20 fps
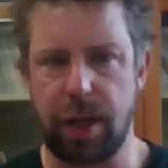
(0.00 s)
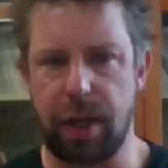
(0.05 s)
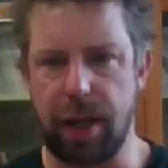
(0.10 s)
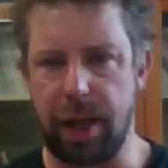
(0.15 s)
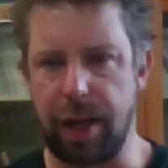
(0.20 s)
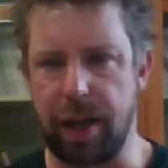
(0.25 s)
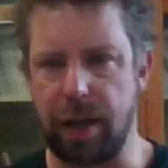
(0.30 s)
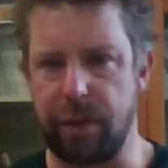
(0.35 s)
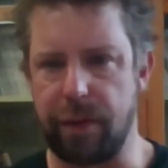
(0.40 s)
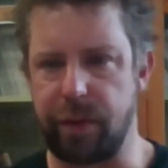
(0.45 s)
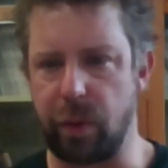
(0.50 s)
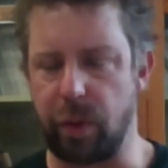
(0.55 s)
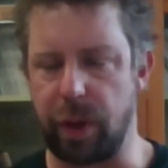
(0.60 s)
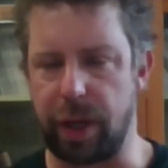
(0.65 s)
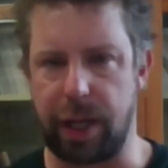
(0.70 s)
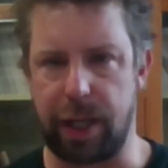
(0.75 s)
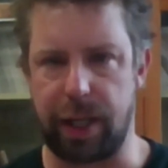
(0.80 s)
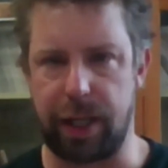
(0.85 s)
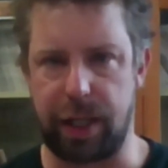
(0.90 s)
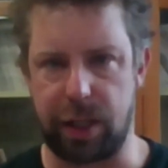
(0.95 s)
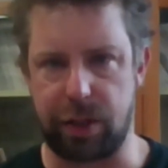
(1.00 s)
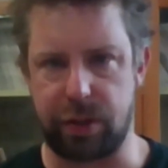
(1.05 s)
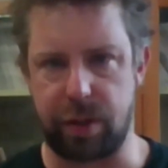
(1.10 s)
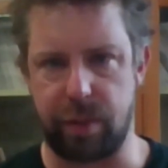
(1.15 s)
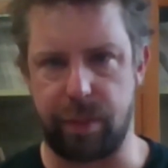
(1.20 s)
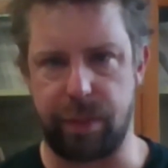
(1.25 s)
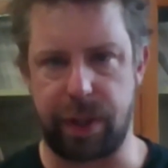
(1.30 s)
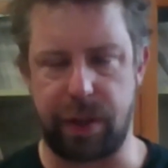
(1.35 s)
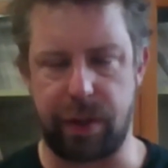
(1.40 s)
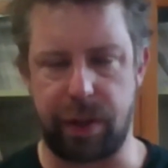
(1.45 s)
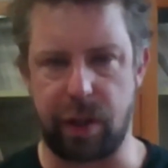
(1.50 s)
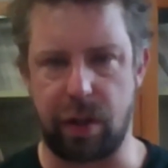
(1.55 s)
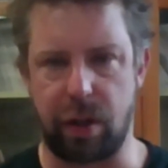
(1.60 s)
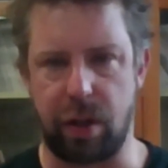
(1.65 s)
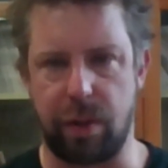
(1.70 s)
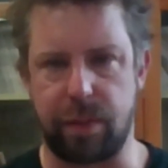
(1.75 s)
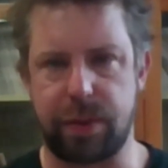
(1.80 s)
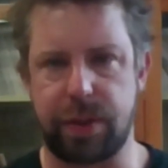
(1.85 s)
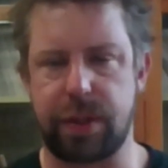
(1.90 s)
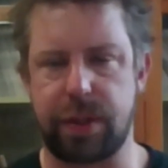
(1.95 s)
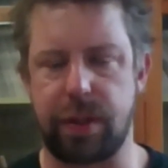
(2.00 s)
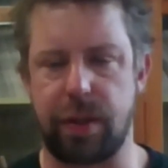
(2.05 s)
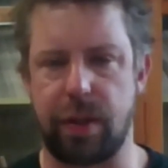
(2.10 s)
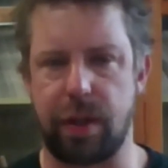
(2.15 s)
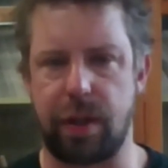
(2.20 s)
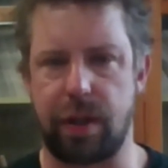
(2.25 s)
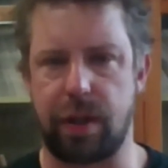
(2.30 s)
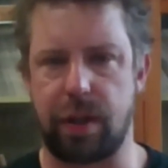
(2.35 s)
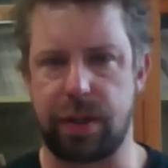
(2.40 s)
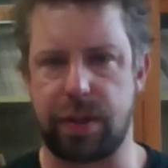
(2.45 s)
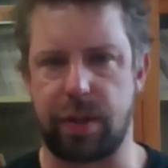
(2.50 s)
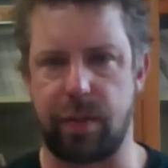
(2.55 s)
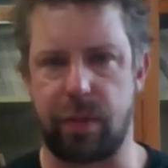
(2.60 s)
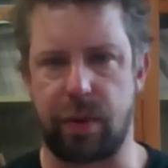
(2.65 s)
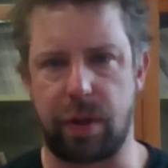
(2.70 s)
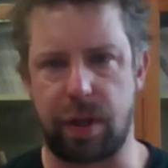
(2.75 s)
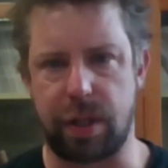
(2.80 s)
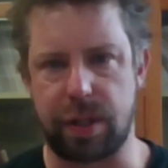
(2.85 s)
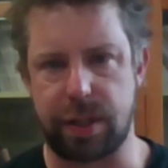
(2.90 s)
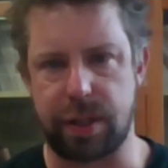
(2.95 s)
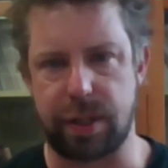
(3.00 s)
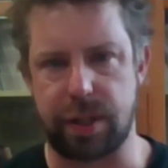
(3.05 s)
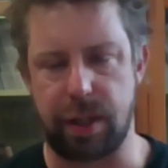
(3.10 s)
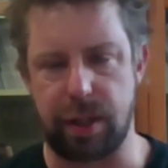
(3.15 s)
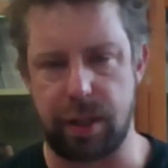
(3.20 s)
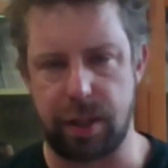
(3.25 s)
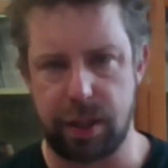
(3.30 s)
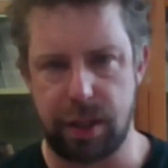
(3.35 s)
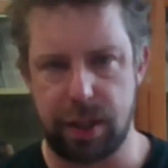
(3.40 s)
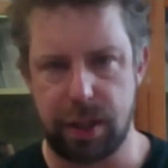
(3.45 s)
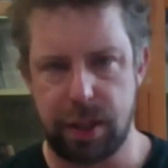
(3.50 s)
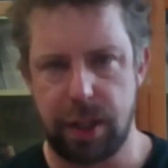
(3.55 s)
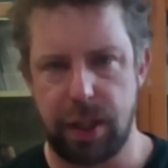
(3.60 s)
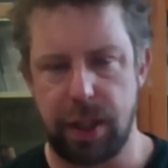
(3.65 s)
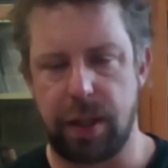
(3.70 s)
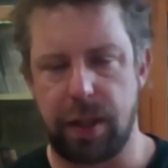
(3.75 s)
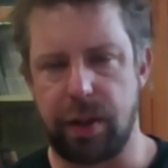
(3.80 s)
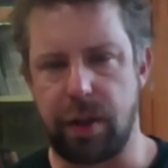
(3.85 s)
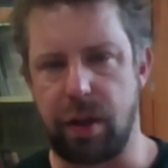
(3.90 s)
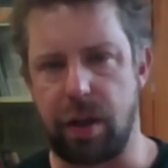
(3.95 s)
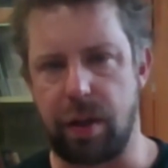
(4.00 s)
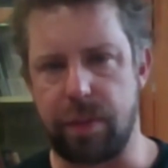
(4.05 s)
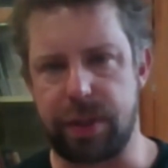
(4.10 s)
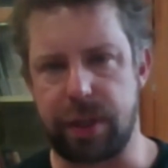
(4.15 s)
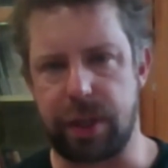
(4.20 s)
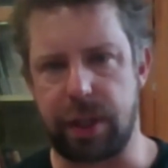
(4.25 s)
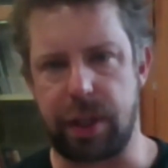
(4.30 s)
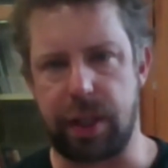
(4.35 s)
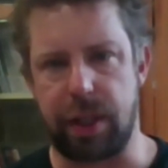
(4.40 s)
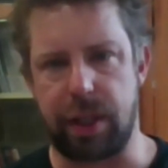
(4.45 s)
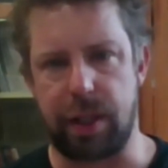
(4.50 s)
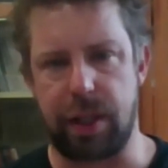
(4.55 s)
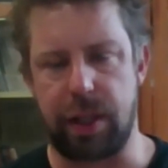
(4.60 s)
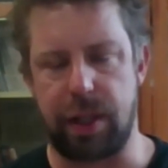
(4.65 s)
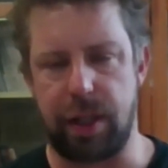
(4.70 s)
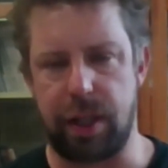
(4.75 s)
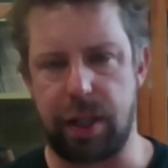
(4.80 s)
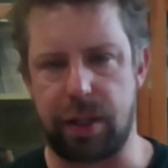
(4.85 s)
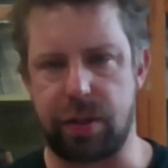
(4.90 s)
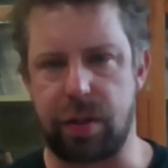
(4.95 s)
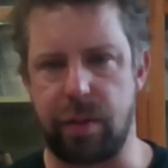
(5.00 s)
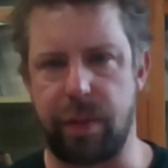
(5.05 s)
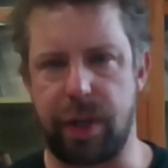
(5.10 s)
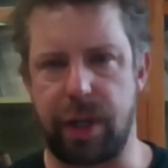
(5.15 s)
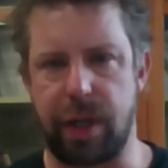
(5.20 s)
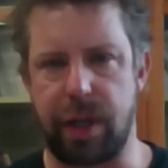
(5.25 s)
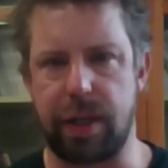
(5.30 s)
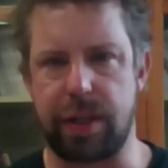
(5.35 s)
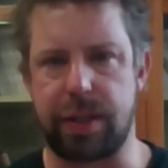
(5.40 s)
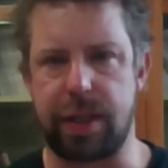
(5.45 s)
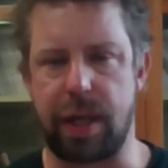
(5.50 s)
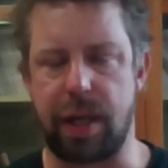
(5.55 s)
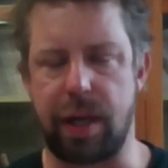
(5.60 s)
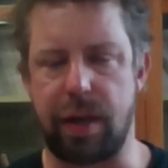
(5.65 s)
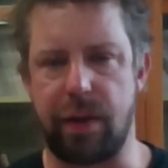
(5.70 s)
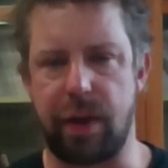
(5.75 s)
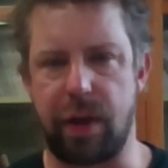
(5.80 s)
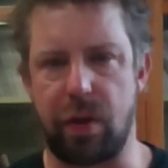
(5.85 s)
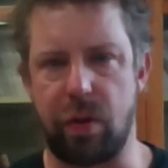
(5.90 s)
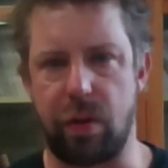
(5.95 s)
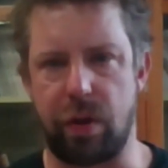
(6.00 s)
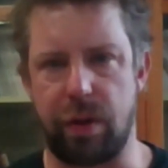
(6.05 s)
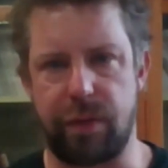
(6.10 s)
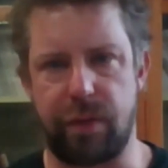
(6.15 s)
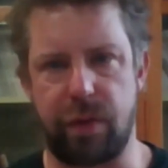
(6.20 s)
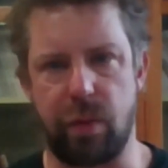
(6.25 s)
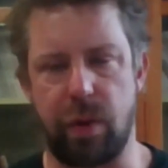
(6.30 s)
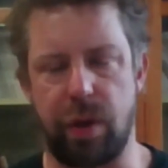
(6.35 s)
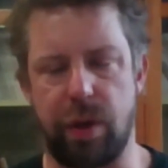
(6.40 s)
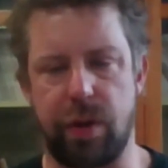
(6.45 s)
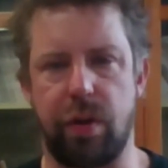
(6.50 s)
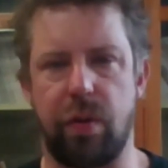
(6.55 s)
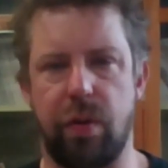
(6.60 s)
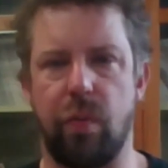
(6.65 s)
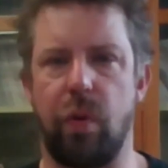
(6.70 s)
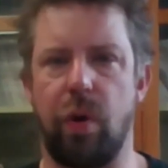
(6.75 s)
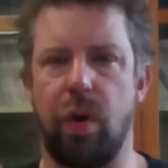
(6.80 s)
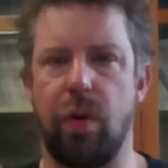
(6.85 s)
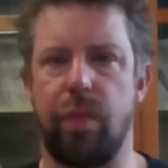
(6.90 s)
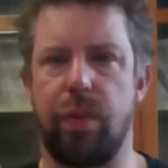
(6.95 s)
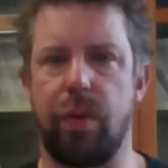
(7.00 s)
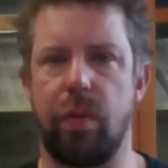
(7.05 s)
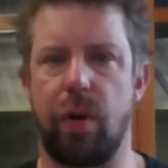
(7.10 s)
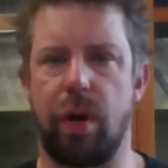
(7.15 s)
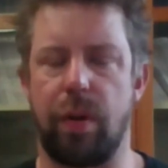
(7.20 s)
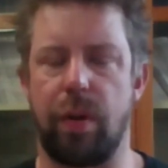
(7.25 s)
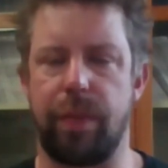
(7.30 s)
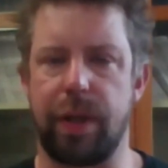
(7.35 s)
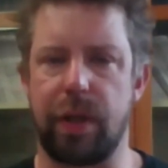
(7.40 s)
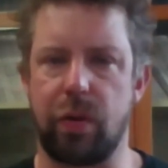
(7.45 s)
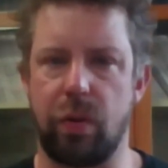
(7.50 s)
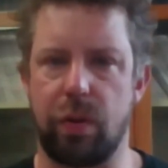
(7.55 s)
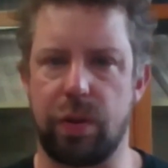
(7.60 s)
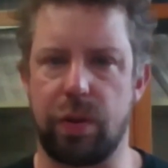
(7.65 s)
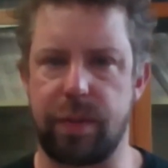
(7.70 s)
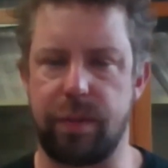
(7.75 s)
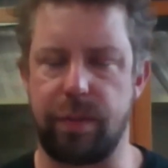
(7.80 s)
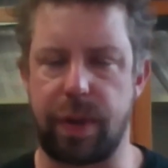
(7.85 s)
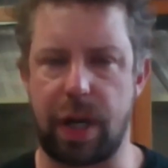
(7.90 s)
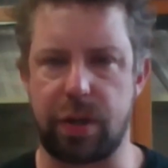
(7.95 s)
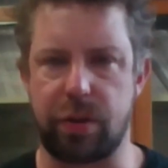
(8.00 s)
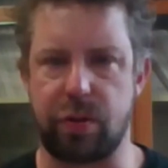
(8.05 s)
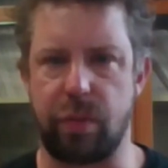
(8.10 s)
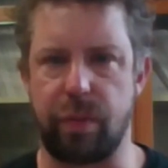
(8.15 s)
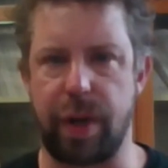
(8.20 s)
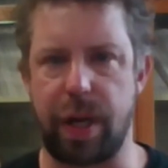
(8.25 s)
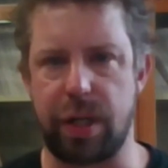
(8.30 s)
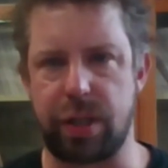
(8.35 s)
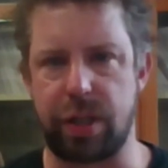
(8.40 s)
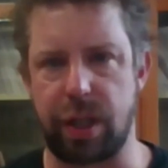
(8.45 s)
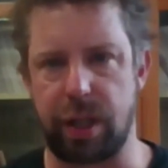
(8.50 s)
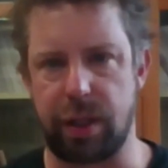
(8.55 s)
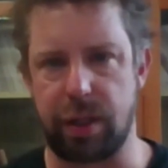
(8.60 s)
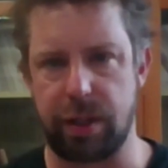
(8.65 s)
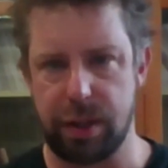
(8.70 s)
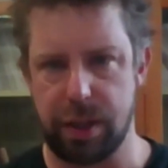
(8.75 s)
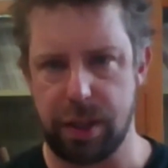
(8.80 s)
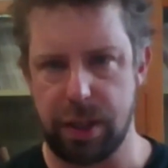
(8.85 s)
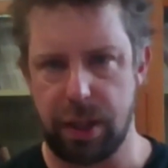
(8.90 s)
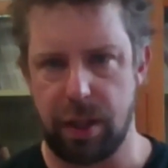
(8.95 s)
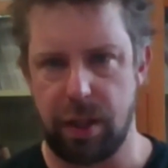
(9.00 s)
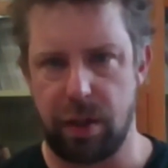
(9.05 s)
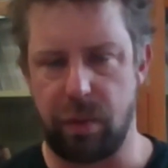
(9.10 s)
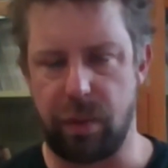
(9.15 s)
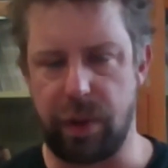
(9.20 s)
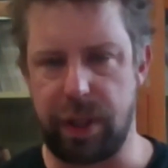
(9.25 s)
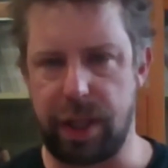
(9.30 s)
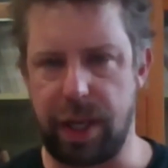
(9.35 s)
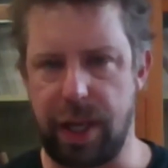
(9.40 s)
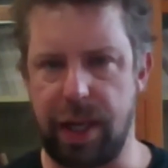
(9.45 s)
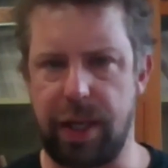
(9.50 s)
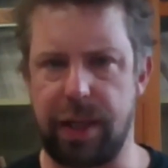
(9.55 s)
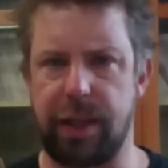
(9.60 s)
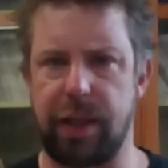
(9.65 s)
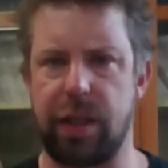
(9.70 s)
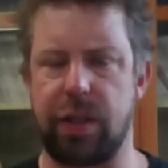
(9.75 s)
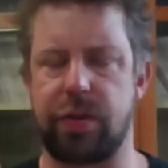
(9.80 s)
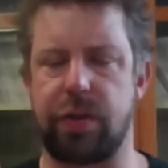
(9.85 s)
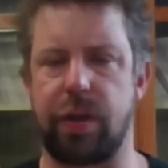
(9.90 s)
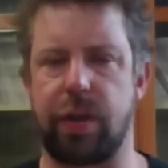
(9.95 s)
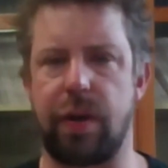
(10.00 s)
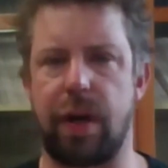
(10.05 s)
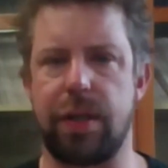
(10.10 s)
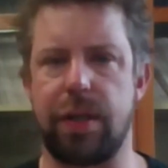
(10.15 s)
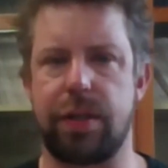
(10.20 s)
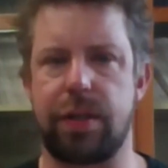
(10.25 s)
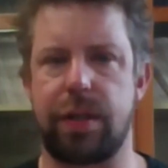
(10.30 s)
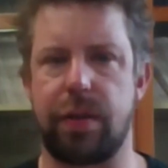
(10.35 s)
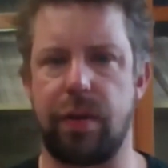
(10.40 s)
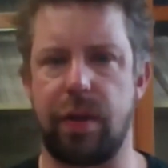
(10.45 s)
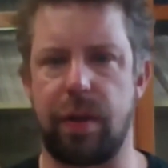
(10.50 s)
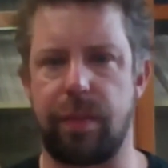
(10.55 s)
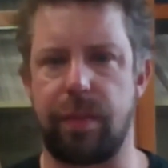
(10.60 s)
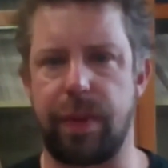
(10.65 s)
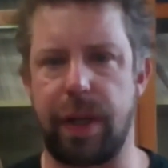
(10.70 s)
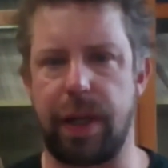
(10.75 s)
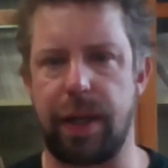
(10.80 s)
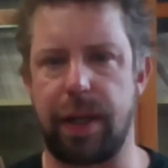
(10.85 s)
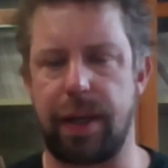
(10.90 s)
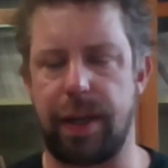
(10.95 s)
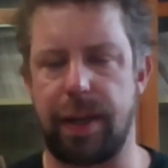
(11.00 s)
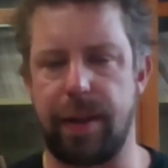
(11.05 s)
if you want to add extra bittering hops to isomerize the hops and get extra bitterness out of it, or if you want to do whirlpool hopping or some partial mashing where you're adding extra grains to it. But